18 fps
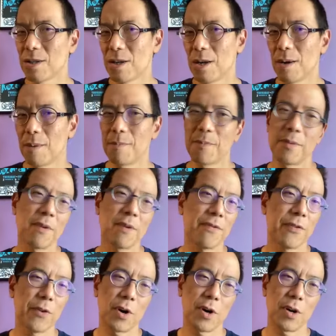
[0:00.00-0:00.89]
some,
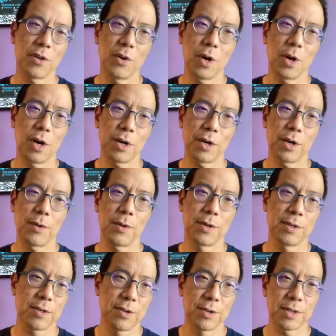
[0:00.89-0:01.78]
for all you audio
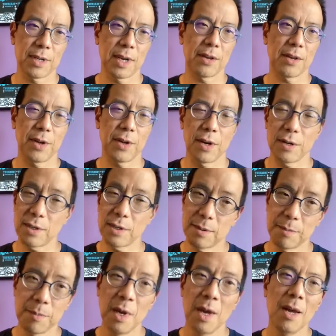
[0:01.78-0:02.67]
listeners out there,
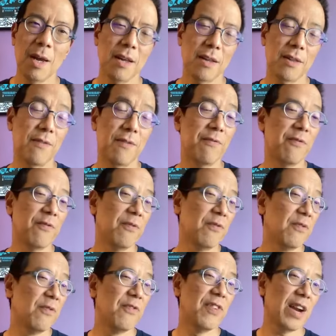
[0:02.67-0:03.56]
some
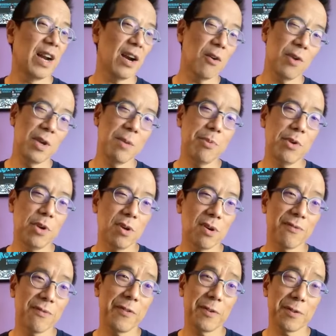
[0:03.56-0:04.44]
very
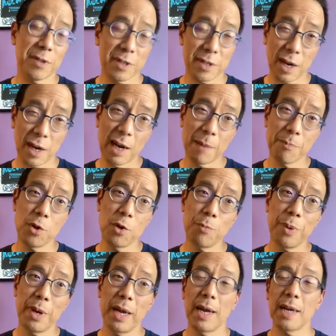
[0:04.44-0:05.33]
beautiful sky
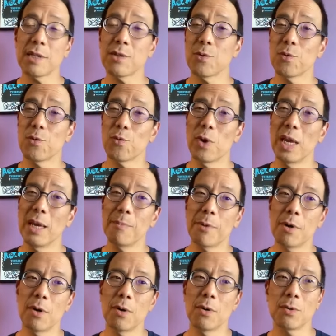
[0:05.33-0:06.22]
blue pants with
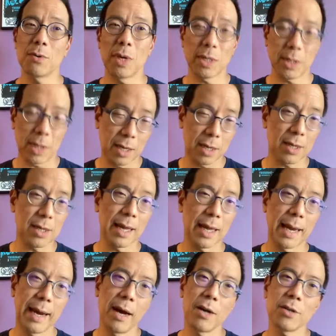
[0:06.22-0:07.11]
rainbows and
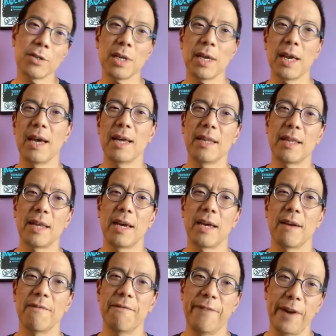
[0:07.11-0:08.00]
clouds, and
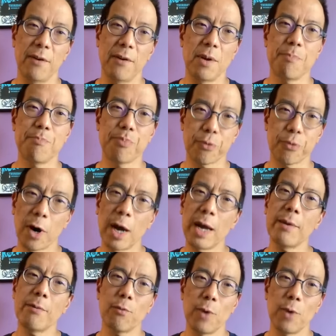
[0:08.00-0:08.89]
then a very
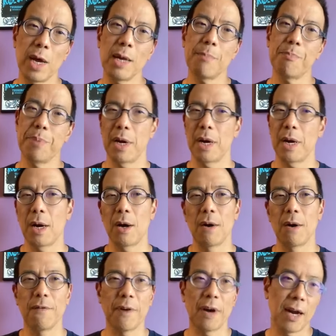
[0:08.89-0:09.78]
bright red
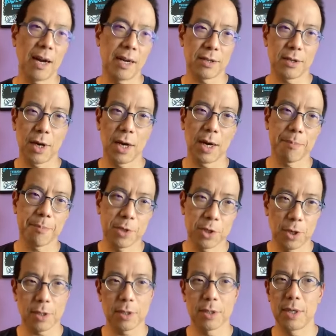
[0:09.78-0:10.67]
pair of high top
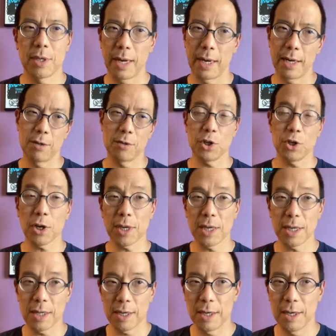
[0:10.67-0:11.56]

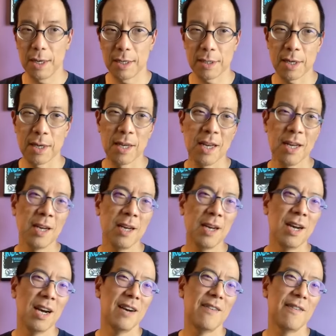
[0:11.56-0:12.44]
Chucky tees.
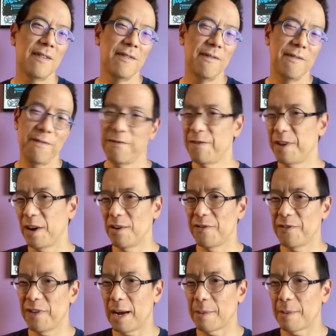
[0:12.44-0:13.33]

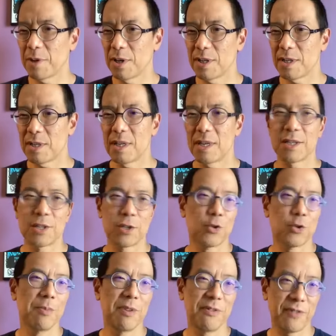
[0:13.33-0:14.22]
Very fabulous,
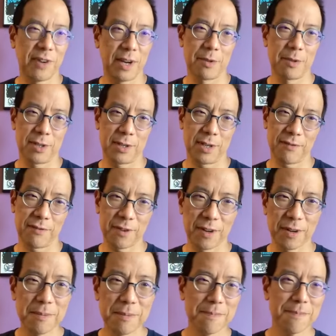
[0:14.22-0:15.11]
extremely fabulous outfit.